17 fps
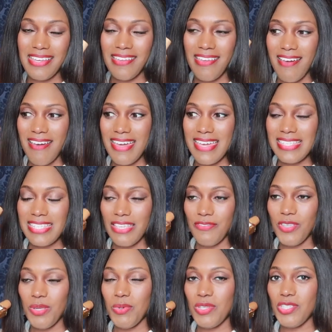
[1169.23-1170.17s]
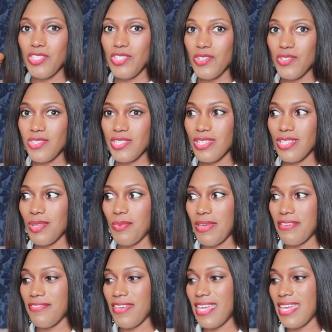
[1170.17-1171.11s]
Guys, if you are new to
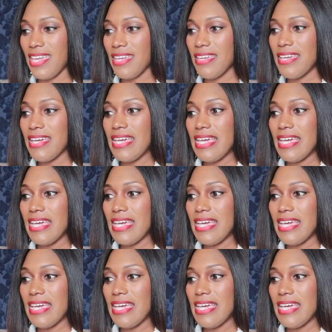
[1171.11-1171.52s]
Louvre,